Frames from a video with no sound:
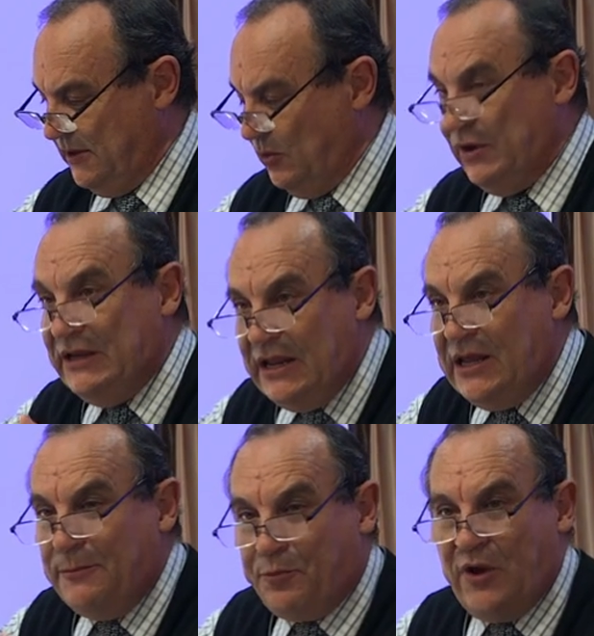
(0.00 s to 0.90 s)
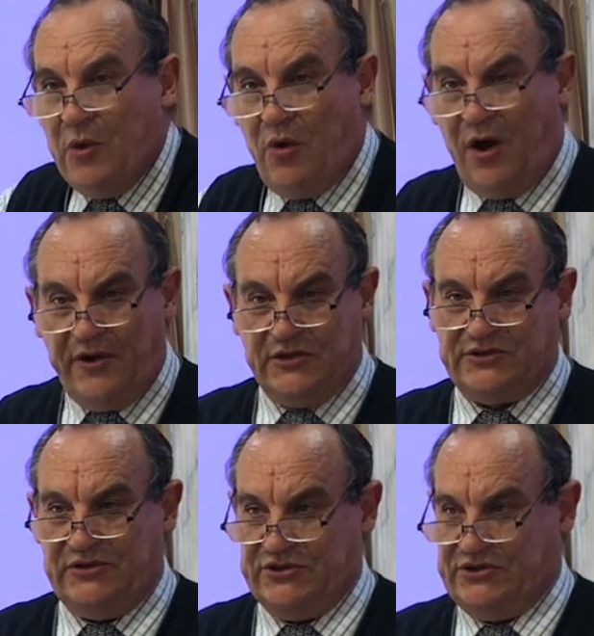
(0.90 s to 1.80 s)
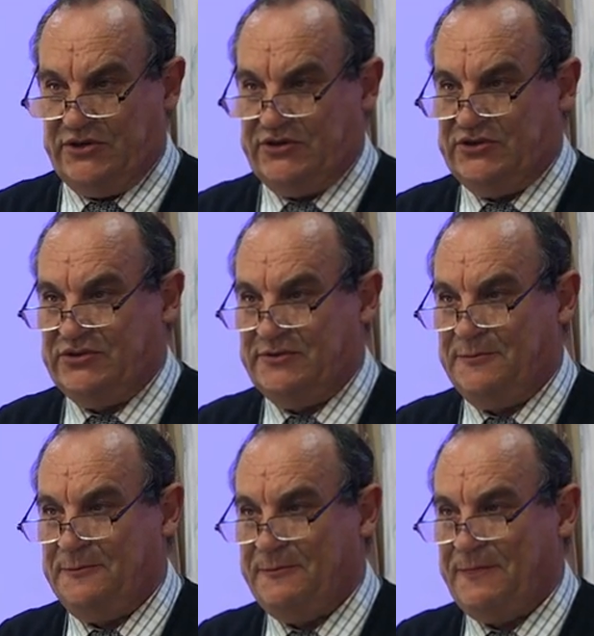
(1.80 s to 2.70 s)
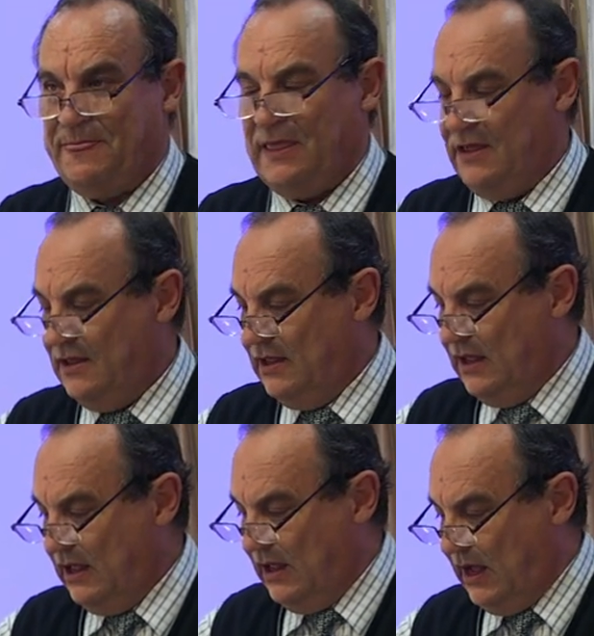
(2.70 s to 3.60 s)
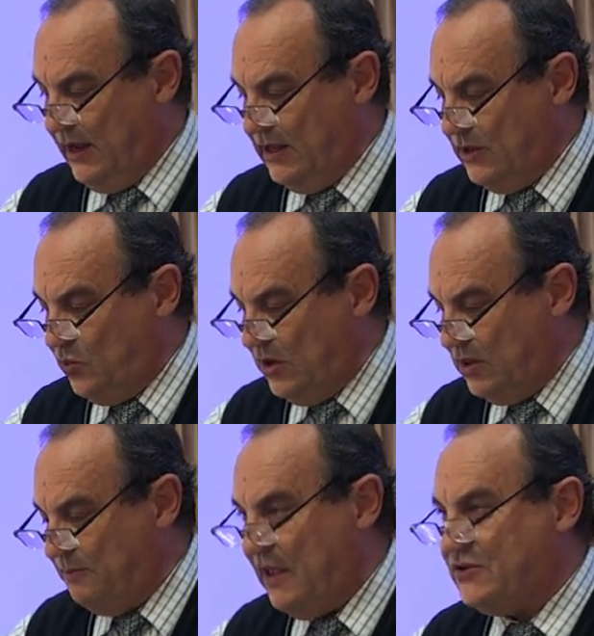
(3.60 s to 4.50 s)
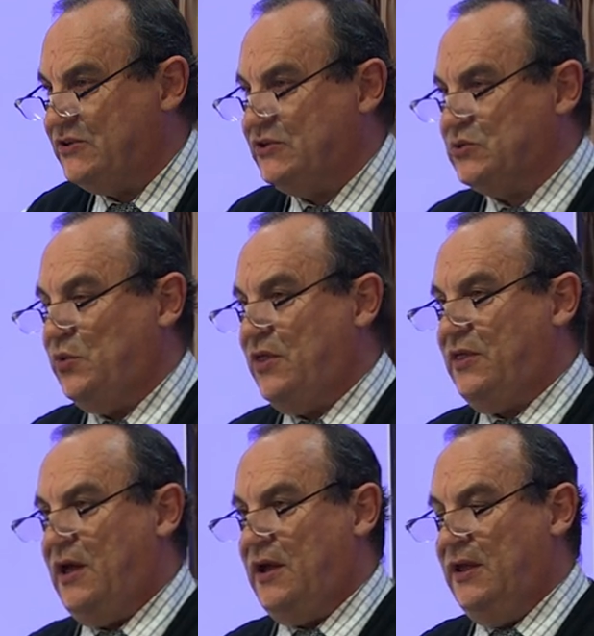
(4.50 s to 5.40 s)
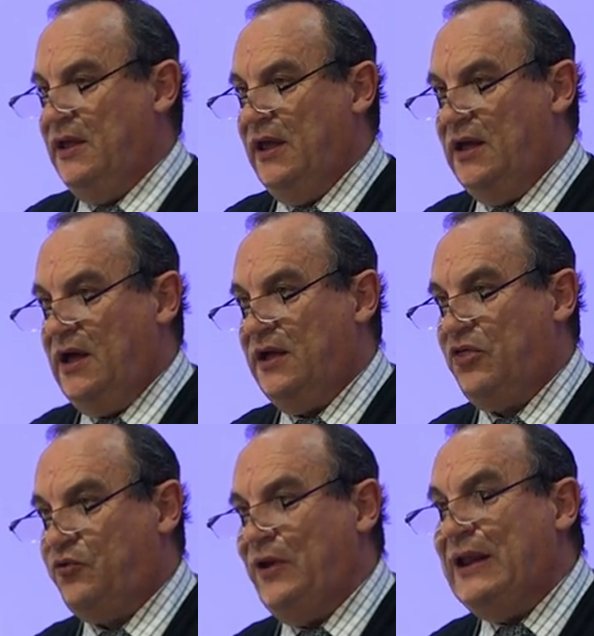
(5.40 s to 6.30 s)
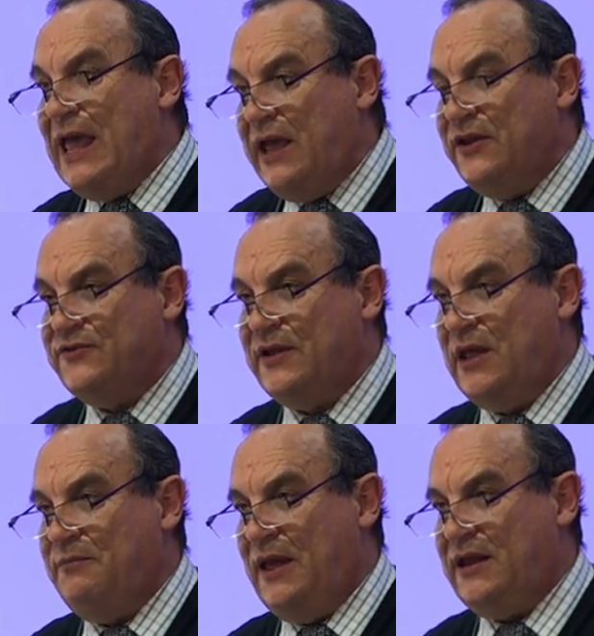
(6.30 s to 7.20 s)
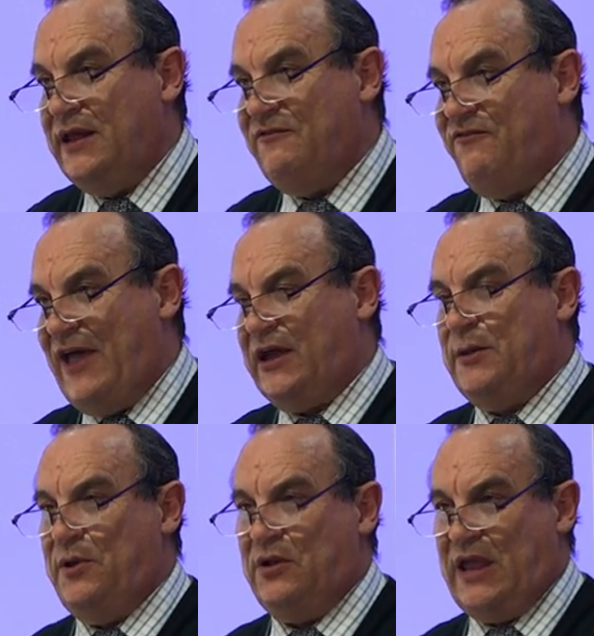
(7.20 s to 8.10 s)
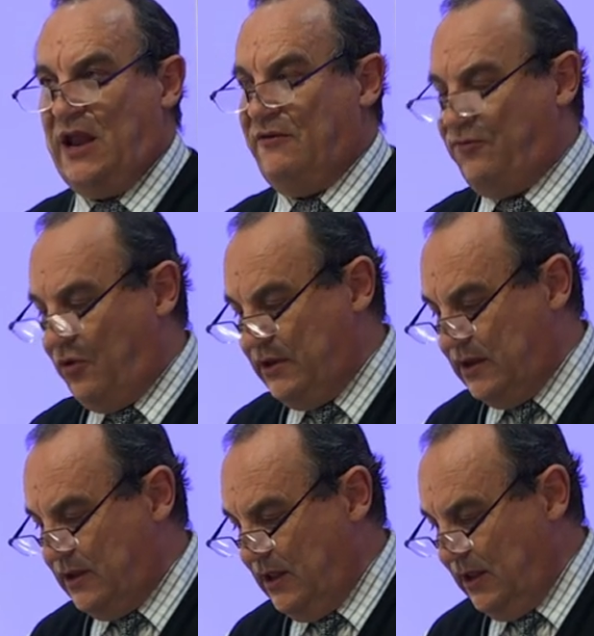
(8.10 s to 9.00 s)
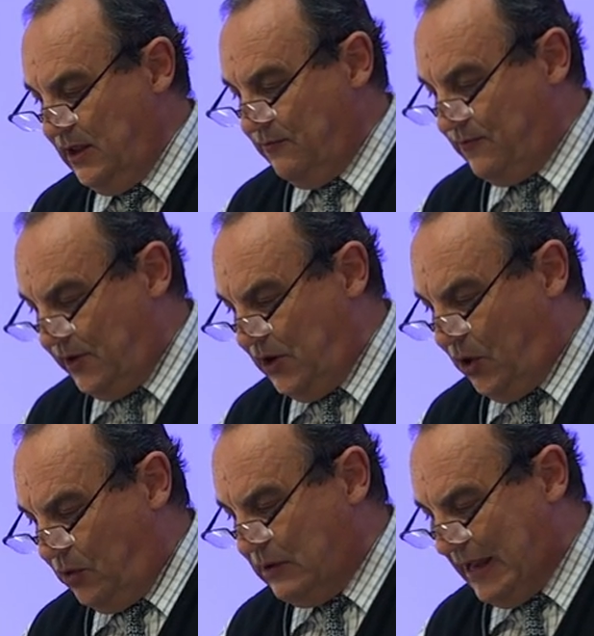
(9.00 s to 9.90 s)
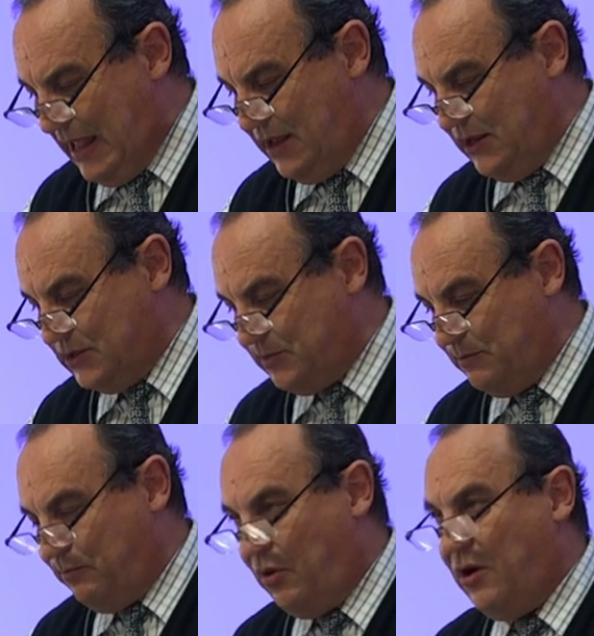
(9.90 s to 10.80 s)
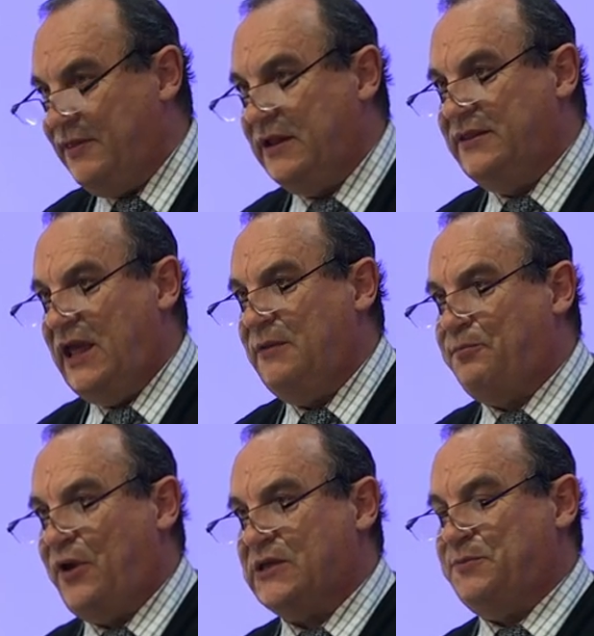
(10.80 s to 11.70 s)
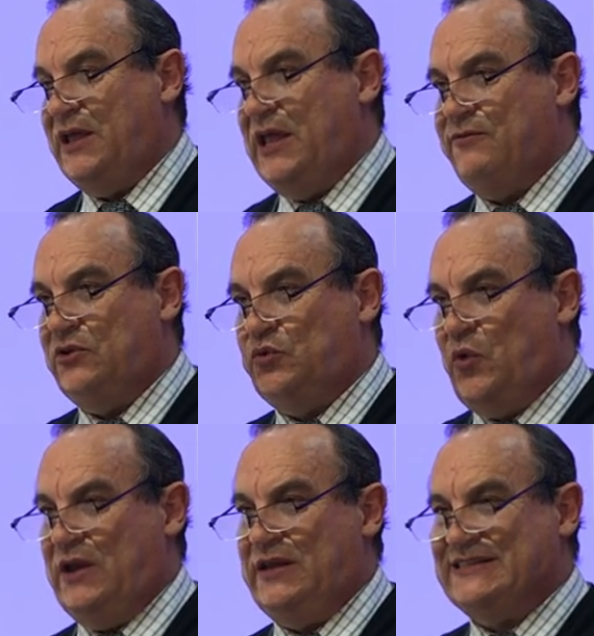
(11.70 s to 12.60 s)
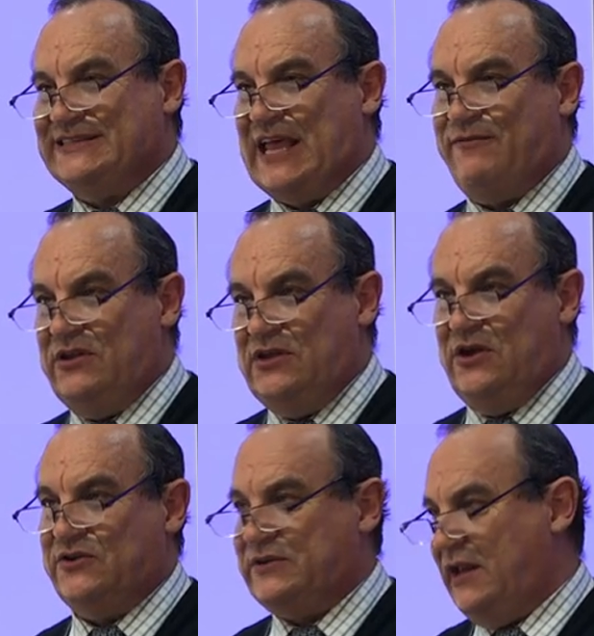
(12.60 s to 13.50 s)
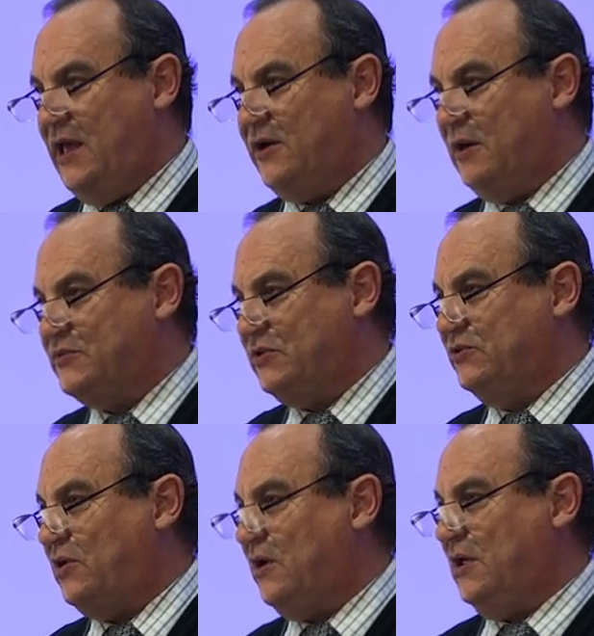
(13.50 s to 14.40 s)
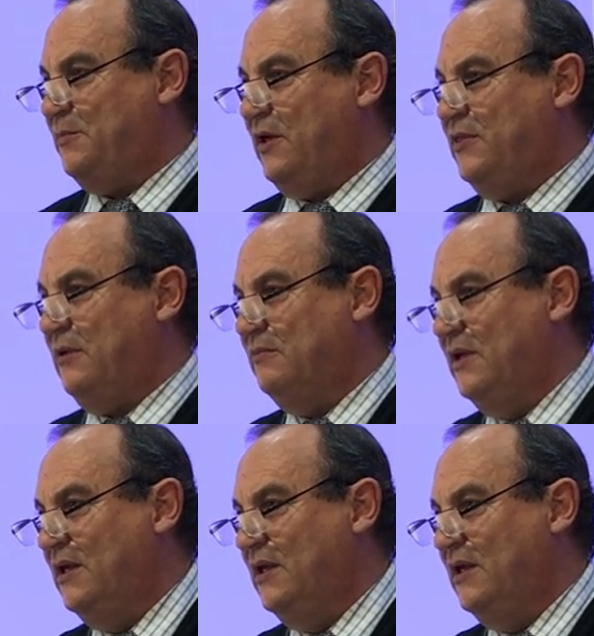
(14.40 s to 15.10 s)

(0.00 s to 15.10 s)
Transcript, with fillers: We need prayer warriors in the church. I ended one of the messages with uh, uh, three ladies that I met in Vacaville, California. Very old ladies, but boy, did they impress me. Even 27 years later, I'm still talking about them.